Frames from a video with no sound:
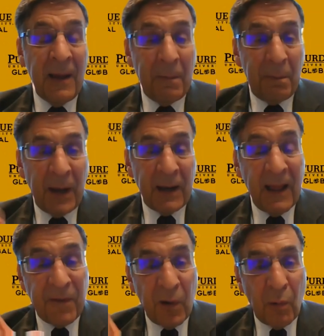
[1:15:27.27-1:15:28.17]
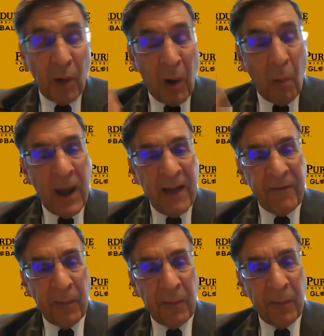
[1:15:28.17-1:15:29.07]
But if you were away
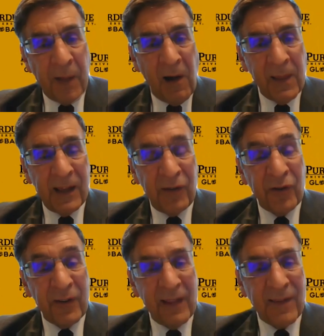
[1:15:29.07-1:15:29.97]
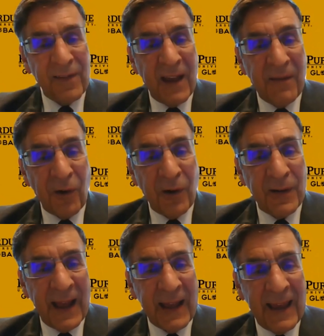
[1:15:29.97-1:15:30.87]
from college, let's say for a
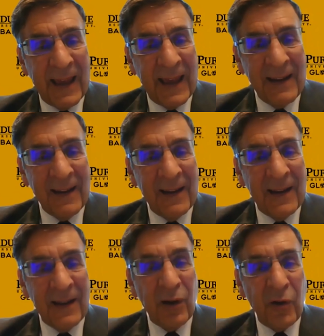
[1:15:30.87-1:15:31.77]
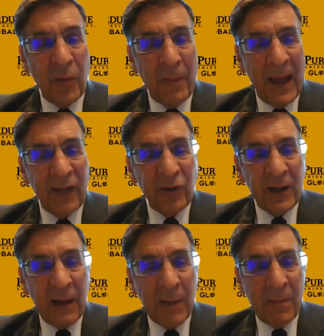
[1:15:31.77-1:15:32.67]
decade, could you imagine
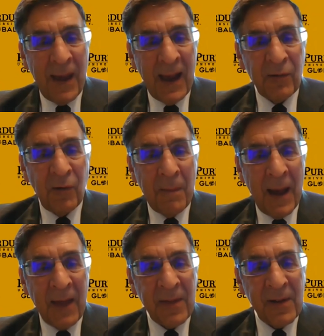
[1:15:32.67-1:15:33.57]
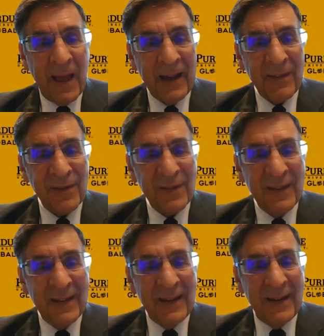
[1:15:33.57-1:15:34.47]
coming back to a math class?
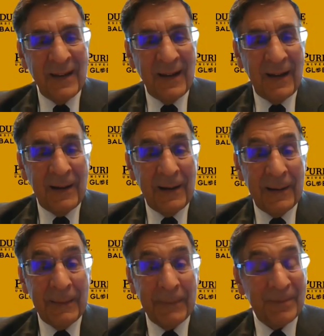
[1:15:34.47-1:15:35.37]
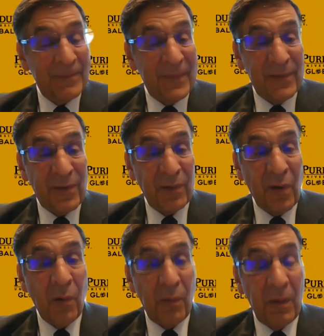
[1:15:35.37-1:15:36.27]
And
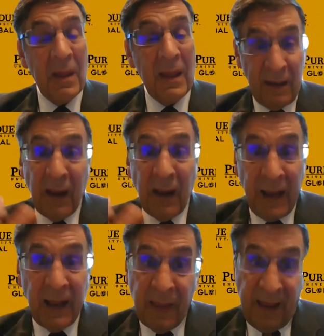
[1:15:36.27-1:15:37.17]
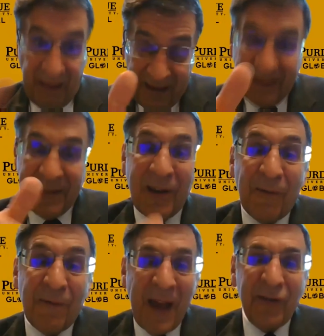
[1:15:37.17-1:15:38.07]
that your
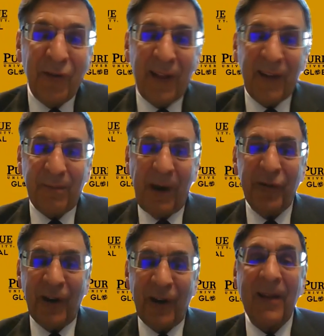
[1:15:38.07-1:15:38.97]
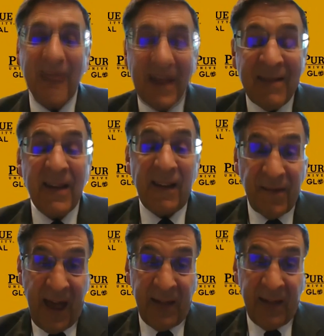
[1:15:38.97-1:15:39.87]
facial expression is
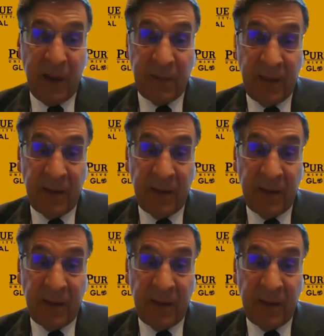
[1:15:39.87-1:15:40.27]
exactly